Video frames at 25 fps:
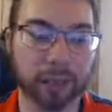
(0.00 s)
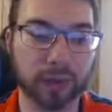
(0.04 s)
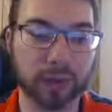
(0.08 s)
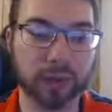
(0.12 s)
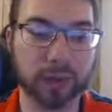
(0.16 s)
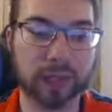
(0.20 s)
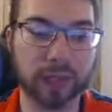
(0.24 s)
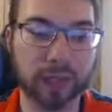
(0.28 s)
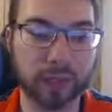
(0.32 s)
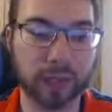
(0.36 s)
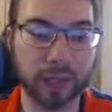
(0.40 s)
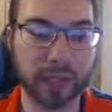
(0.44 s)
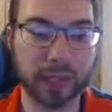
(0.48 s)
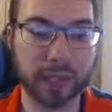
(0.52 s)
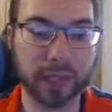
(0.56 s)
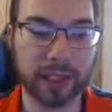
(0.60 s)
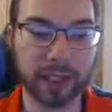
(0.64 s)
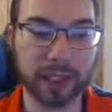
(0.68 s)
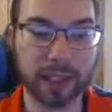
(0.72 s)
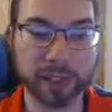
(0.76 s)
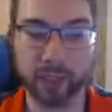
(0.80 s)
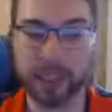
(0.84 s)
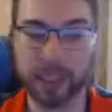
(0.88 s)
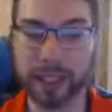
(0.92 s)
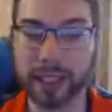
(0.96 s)
This one has
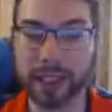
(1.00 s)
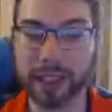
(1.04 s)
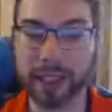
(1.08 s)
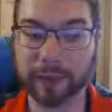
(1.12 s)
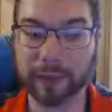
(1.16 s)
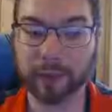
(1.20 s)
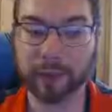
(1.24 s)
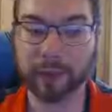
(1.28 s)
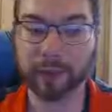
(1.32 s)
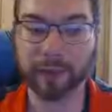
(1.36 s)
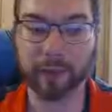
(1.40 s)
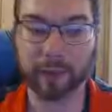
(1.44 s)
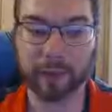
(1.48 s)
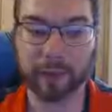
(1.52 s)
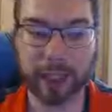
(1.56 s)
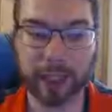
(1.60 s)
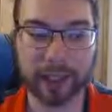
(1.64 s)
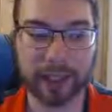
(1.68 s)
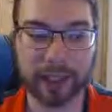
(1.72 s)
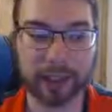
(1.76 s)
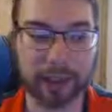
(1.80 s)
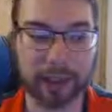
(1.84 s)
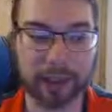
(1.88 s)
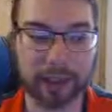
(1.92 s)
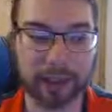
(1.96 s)
3 different
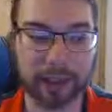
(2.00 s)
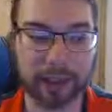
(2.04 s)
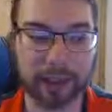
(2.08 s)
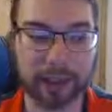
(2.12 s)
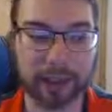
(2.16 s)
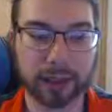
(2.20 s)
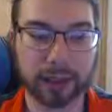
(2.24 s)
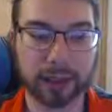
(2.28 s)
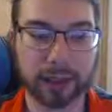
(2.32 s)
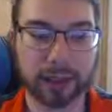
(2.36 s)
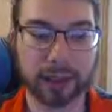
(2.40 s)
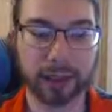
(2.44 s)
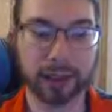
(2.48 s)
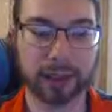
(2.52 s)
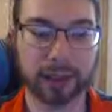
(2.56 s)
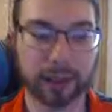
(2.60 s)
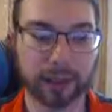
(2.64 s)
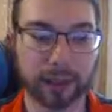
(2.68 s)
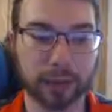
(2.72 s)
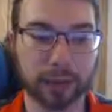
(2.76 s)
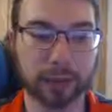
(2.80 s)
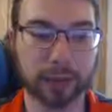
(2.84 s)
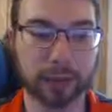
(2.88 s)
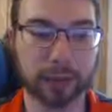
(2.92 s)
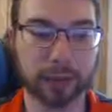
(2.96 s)
effects.
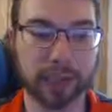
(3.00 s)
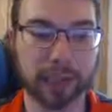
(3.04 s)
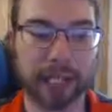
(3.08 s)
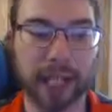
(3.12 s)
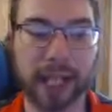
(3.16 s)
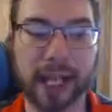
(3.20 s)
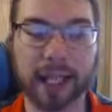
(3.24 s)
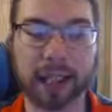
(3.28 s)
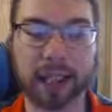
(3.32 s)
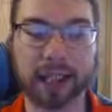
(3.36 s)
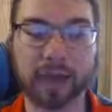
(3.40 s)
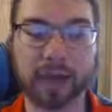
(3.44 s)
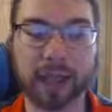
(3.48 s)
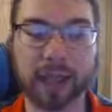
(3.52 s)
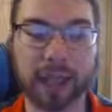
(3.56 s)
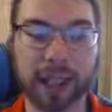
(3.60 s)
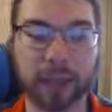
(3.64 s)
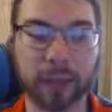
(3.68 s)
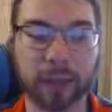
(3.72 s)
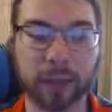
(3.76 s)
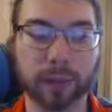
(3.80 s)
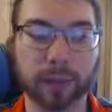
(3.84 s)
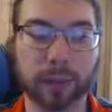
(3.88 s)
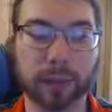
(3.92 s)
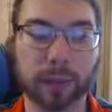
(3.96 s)
In order to activate
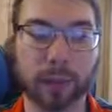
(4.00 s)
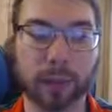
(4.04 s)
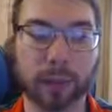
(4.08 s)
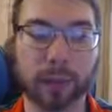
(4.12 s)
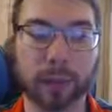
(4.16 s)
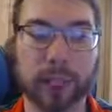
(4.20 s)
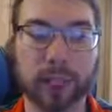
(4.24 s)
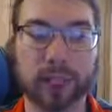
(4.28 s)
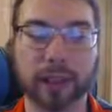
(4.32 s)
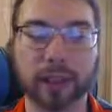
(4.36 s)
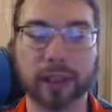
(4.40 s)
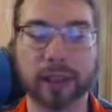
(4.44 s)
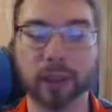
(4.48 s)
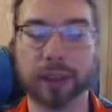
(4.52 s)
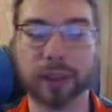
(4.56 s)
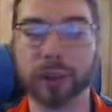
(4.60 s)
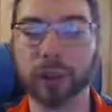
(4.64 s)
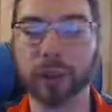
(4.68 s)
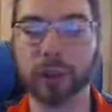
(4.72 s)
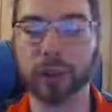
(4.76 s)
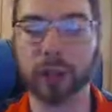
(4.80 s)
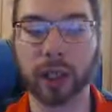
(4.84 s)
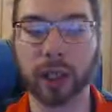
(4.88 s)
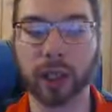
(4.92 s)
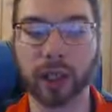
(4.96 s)
them, you banish 2
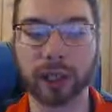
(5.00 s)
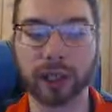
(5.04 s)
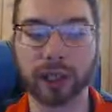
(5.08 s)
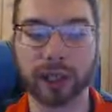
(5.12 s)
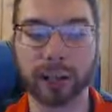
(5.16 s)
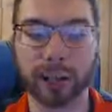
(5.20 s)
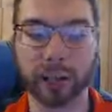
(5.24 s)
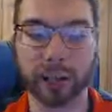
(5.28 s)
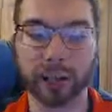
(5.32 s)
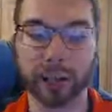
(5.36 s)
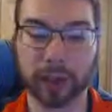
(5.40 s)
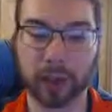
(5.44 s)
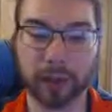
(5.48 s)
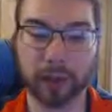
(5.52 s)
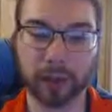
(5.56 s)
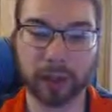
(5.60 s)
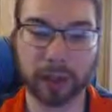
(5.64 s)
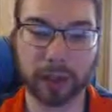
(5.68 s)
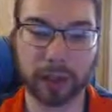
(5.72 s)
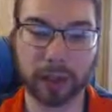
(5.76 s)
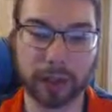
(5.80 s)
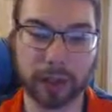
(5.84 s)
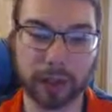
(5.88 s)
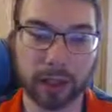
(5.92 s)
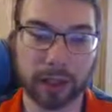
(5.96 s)
cards from your
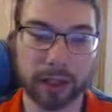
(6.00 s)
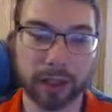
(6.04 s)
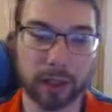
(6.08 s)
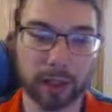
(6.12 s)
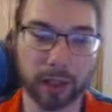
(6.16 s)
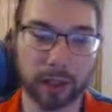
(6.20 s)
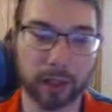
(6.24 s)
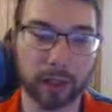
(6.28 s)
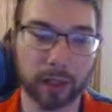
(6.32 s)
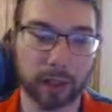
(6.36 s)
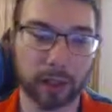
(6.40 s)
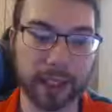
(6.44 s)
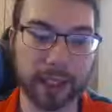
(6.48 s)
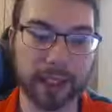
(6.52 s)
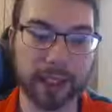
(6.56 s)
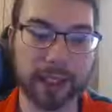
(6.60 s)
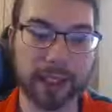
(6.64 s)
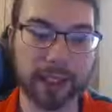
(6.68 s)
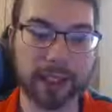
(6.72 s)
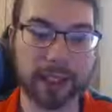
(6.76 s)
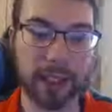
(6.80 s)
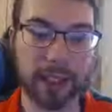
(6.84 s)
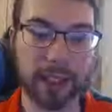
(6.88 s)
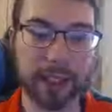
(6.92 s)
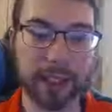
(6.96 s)
graveyard. And this
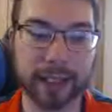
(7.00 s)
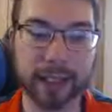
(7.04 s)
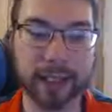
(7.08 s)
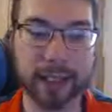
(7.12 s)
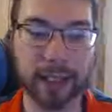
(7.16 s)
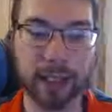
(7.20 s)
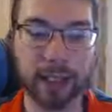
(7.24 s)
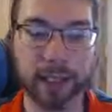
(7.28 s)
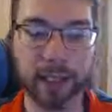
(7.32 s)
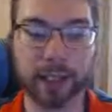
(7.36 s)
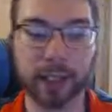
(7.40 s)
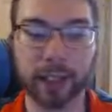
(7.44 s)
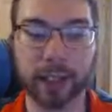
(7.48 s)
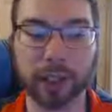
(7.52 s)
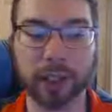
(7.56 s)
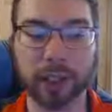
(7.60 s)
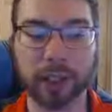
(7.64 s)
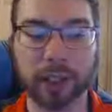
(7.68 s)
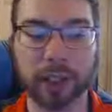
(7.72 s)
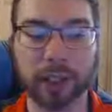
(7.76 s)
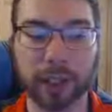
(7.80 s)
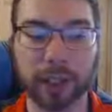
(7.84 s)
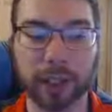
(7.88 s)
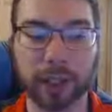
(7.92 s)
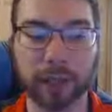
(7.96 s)
is any
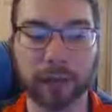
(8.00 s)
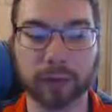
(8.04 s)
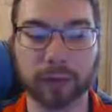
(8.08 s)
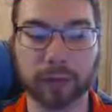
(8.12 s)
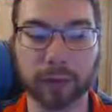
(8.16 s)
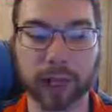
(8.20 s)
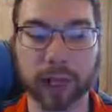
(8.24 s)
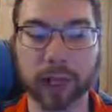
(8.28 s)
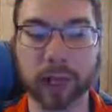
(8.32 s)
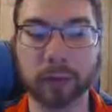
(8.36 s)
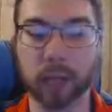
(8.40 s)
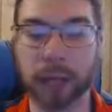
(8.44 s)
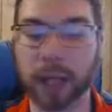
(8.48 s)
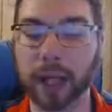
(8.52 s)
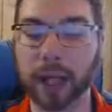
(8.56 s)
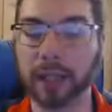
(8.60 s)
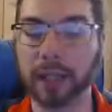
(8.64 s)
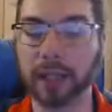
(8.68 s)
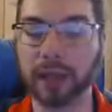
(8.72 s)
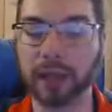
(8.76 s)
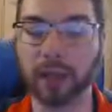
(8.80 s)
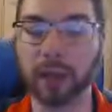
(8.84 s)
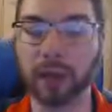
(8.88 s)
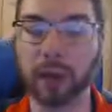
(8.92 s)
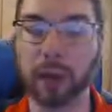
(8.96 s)
combination of rock
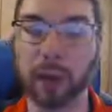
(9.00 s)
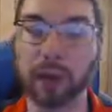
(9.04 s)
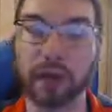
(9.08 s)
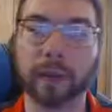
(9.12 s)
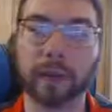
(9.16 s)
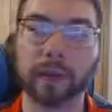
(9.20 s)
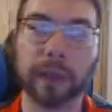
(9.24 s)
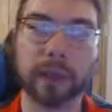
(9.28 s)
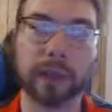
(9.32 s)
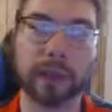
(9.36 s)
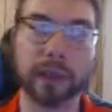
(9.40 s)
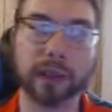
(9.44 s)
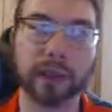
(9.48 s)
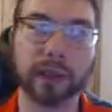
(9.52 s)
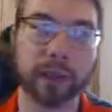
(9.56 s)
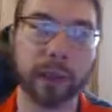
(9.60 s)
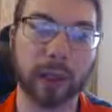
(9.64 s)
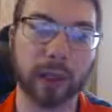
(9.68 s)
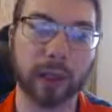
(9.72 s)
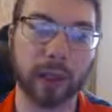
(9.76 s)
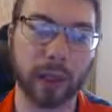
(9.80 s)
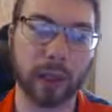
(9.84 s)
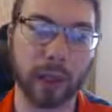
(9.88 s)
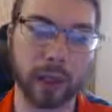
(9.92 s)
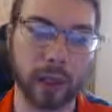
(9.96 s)
monster or field spell
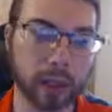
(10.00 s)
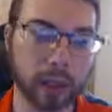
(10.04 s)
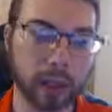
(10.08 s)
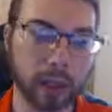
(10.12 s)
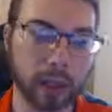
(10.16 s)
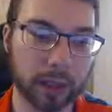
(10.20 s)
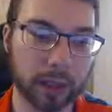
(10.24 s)
card.